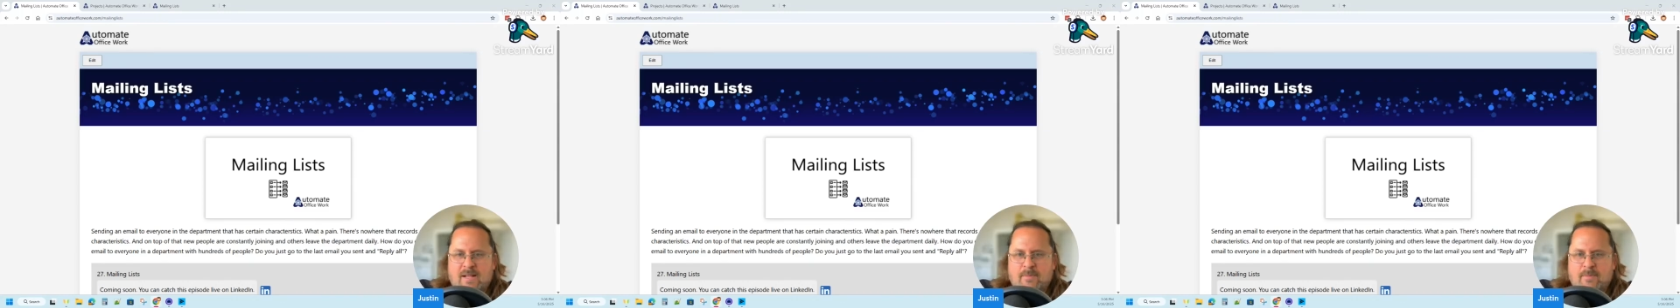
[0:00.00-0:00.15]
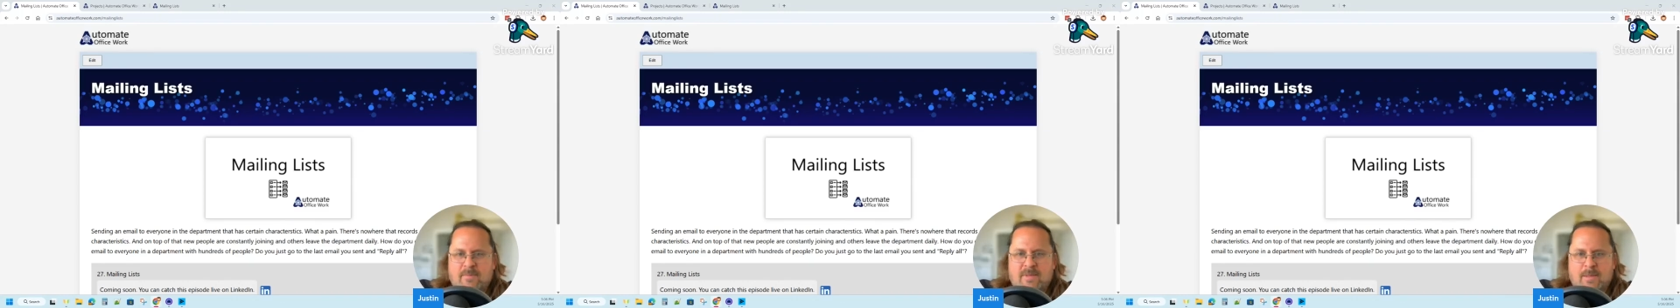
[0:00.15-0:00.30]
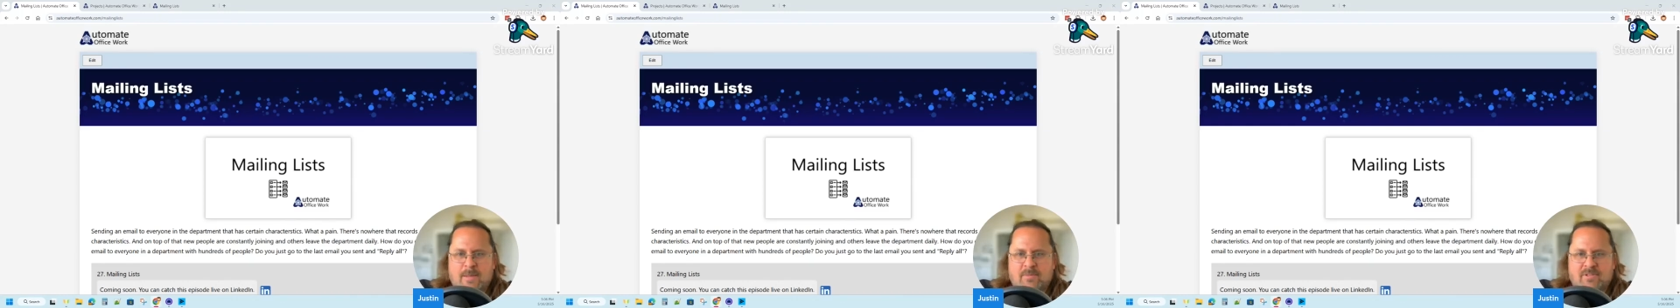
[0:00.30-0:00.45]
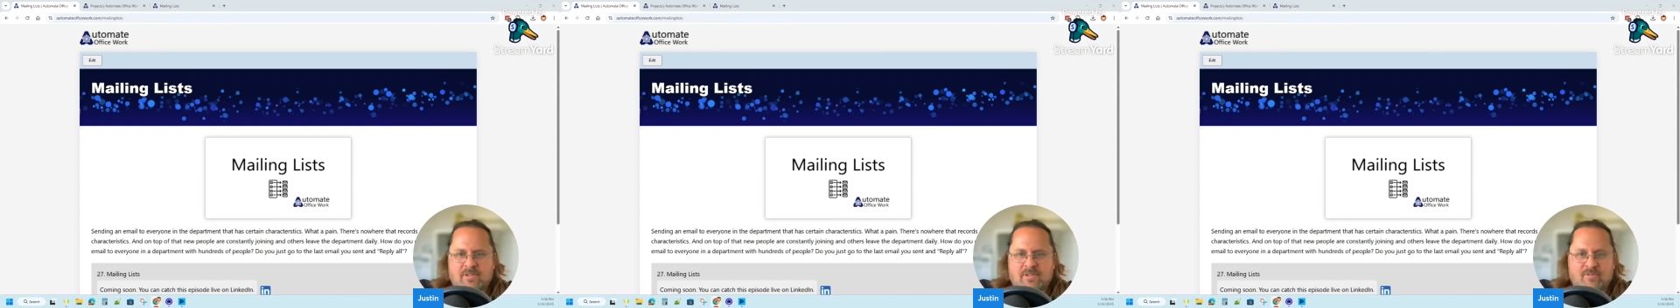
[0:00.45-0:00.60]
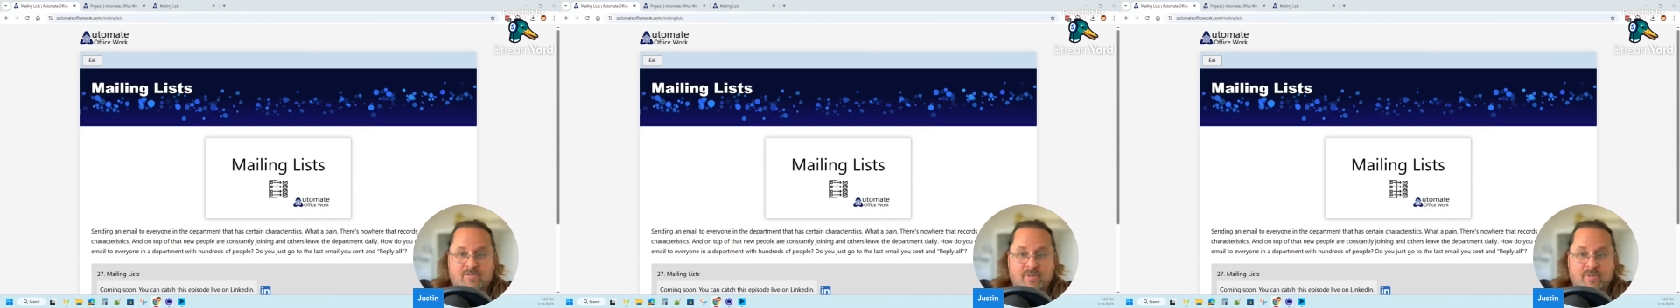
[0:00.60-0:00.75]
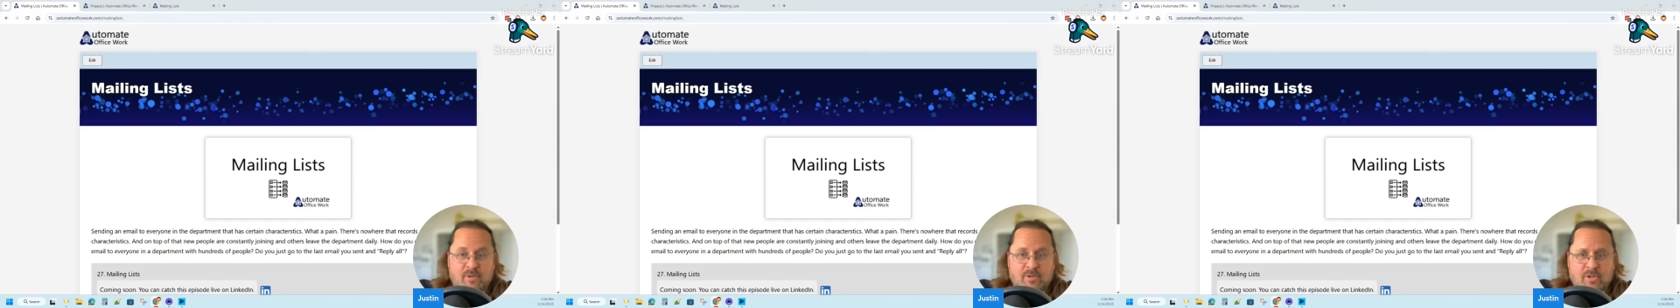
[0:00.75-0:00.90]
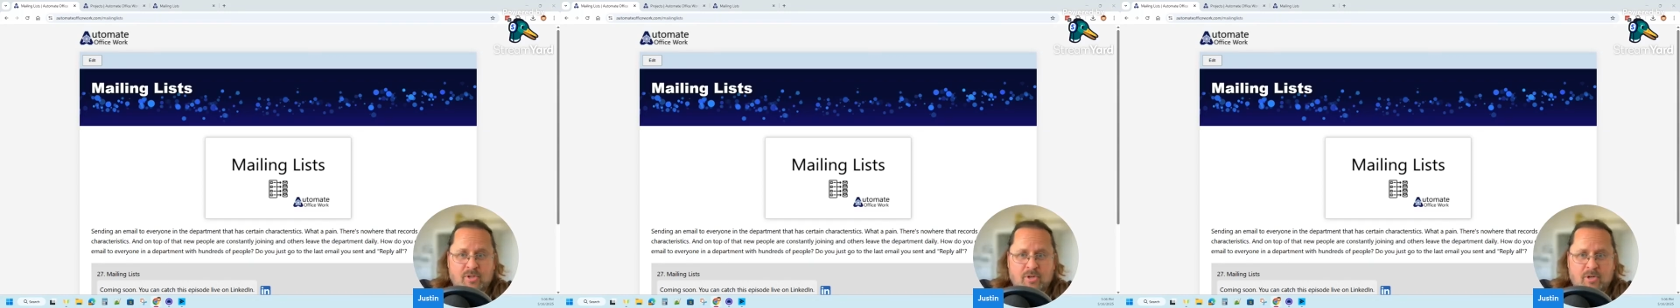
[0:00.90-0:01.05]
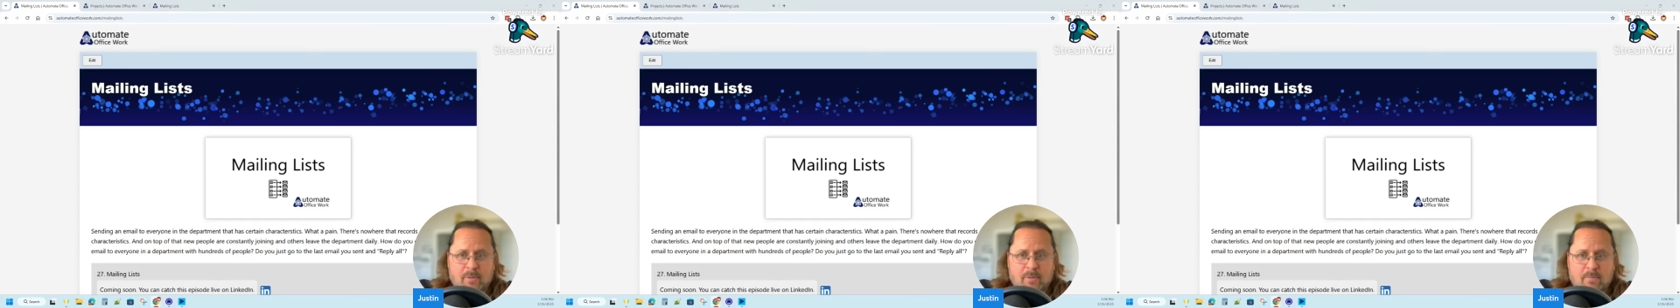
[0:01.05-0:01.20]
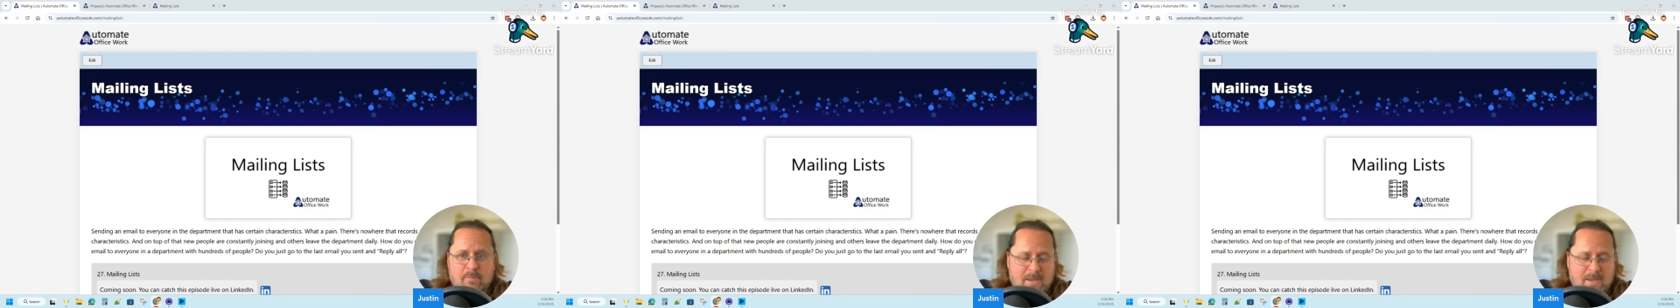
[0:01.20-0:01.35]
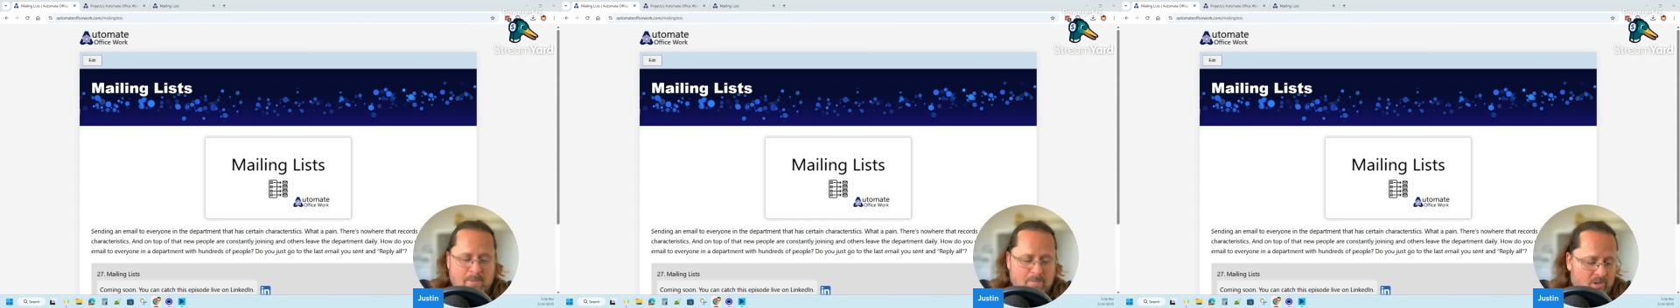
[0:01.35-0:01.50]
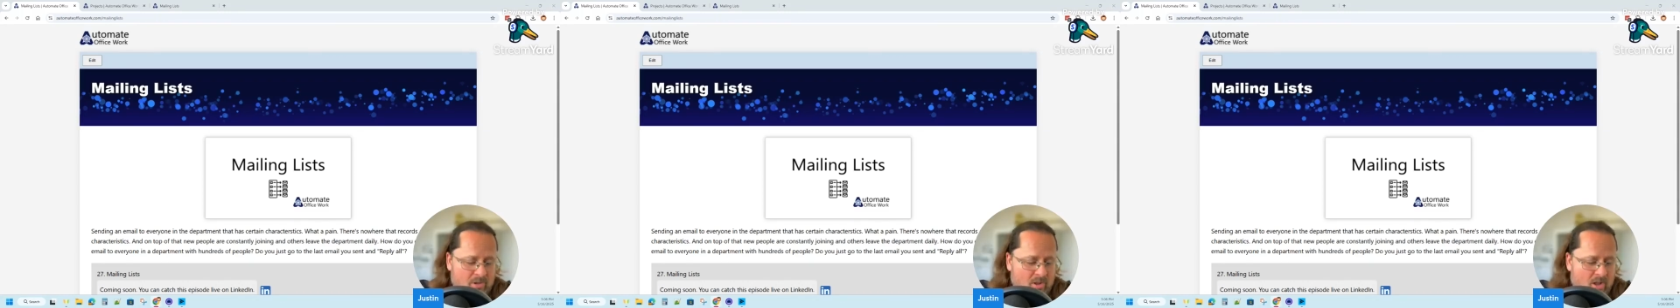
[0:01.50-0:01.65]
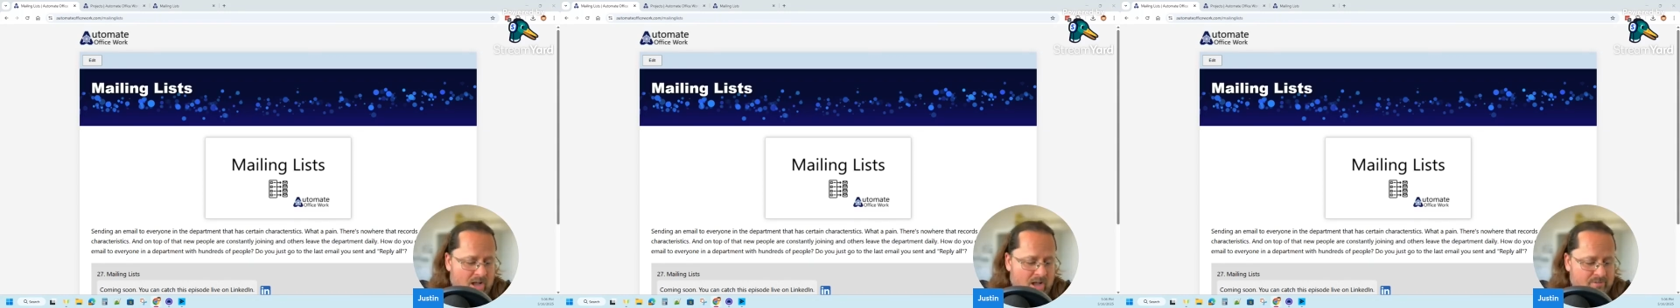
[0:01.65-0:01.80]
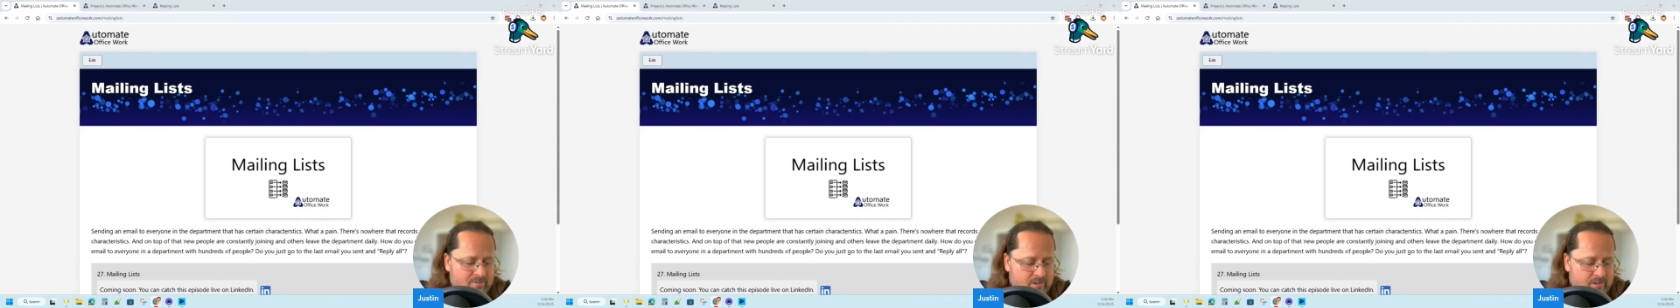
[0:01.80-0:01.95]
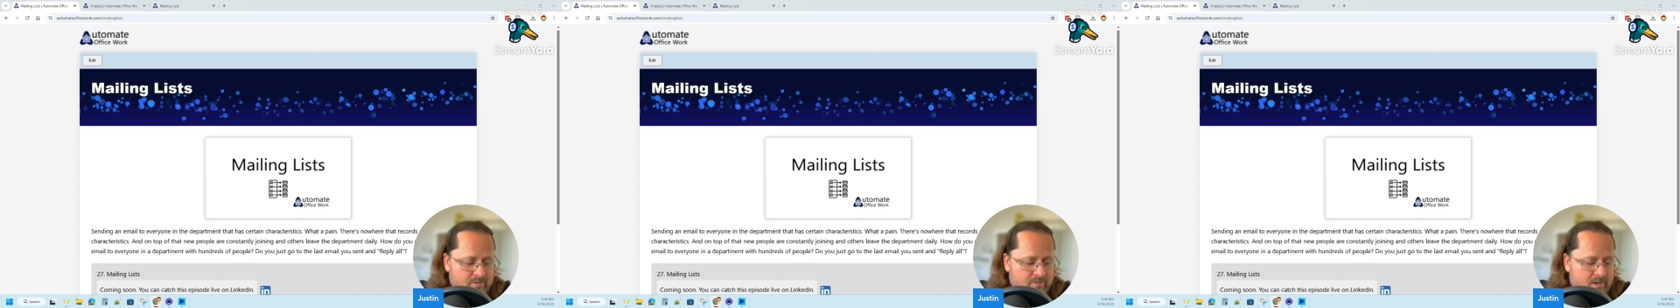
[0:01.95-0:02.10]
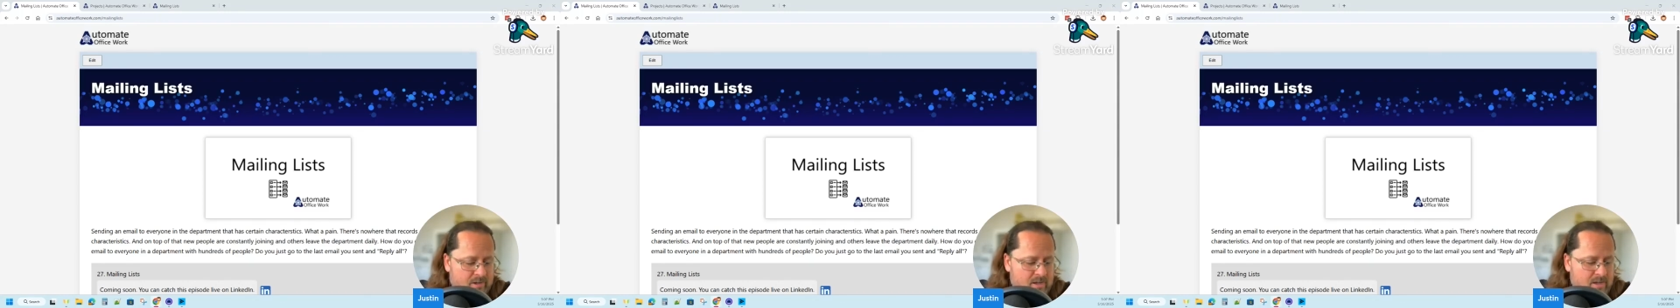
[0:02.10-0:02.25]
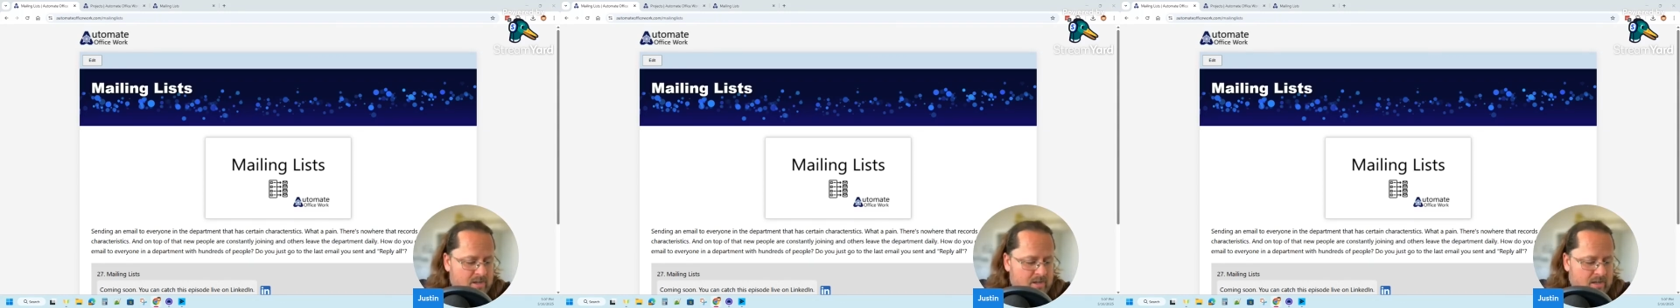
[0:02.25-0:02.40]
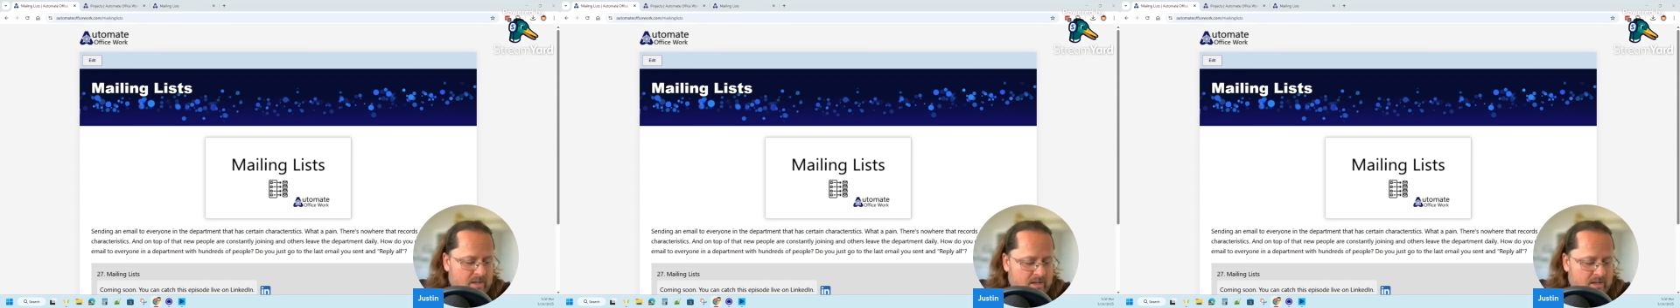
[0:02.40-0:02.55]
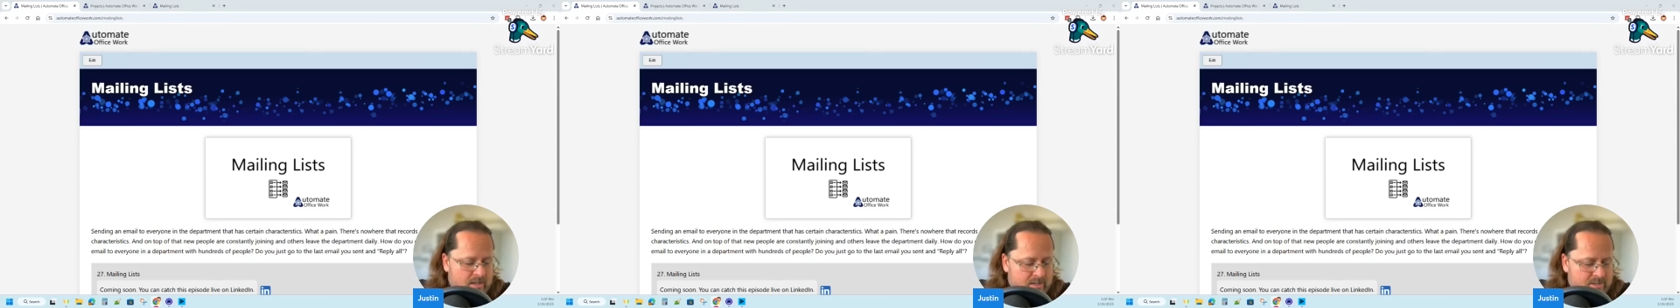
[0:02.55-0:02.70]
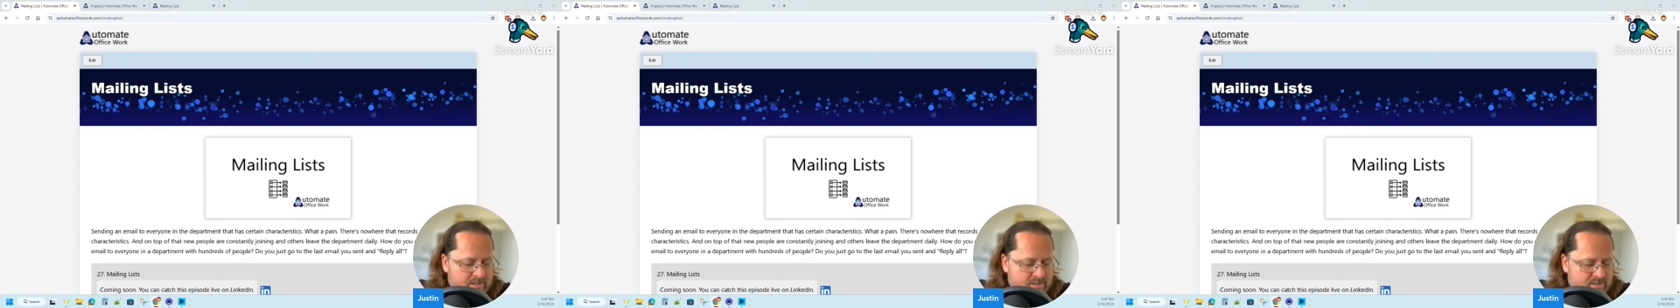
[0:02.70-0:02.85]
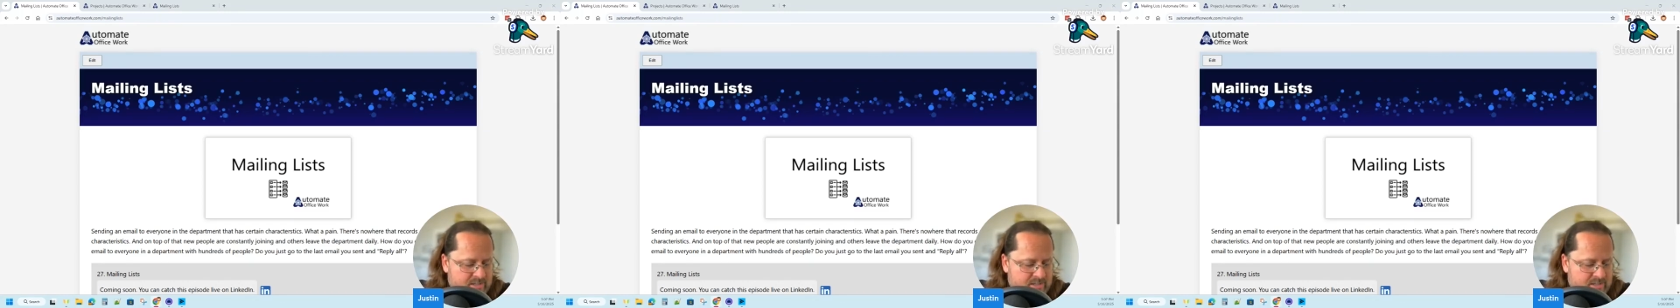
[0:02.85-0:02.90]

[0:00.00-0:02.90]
be able to filter people off of.